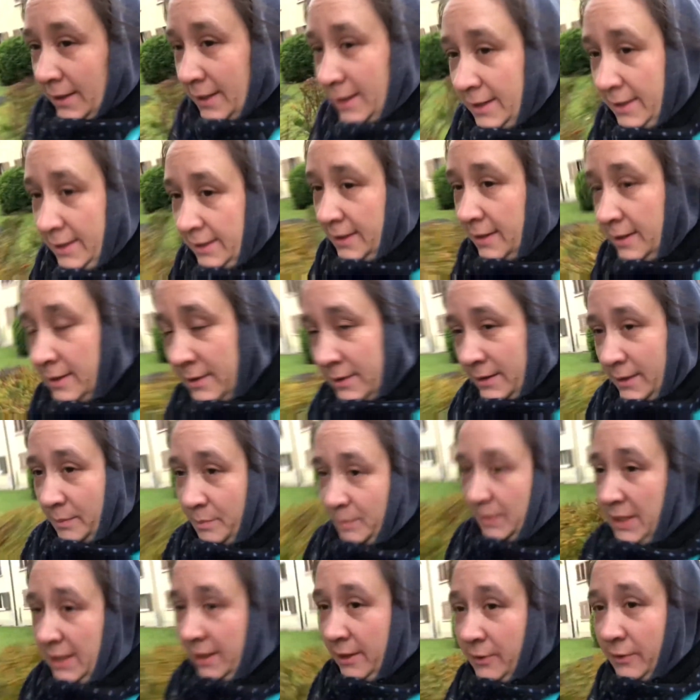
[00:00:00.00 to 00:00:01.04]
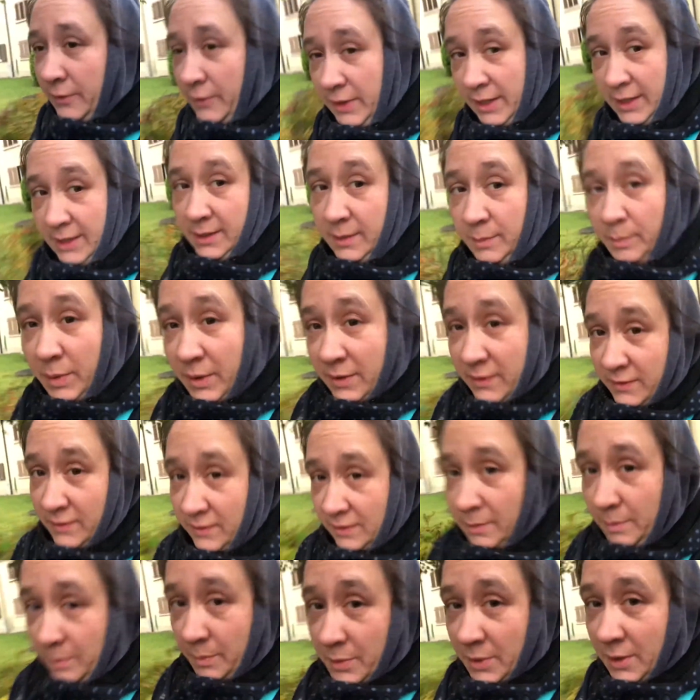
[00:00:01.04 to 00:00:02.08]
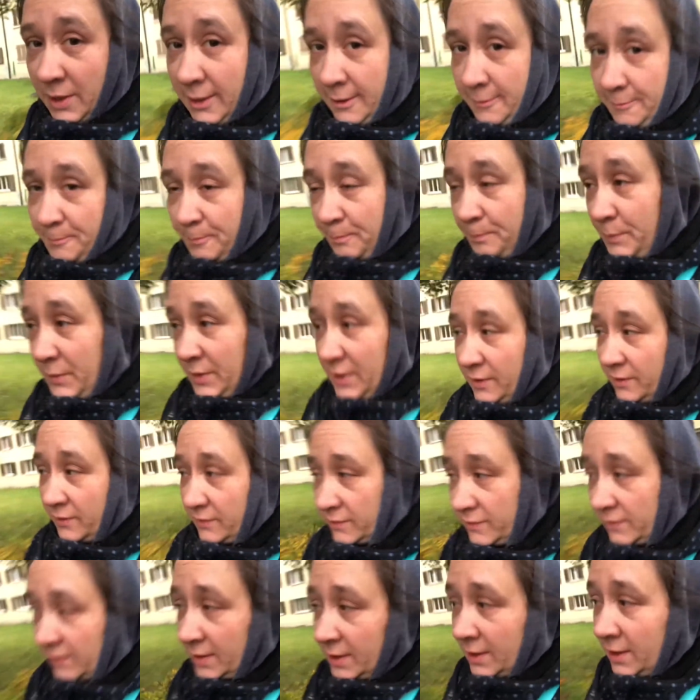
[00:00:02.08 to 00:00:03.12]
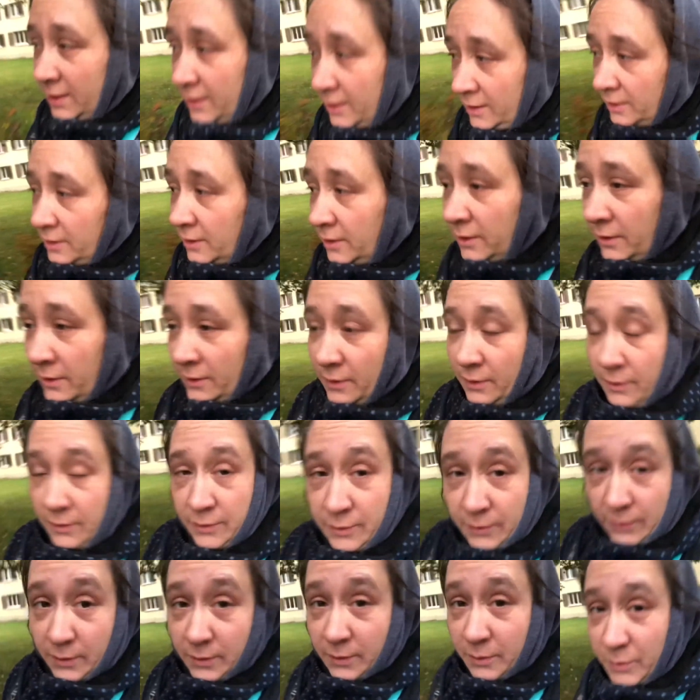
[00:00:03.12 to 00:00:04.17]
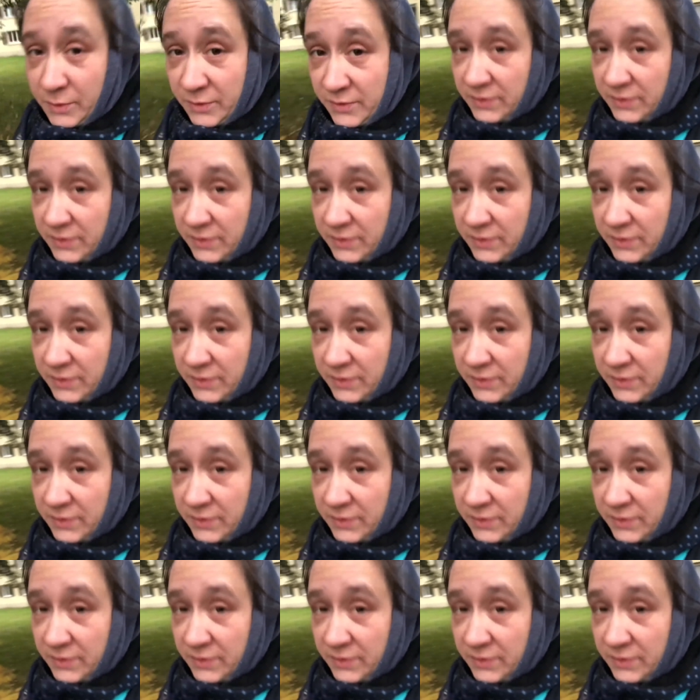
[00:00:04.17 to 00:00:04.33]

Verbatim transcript: Yeah, I'm meeting her at the bus stop because her dog was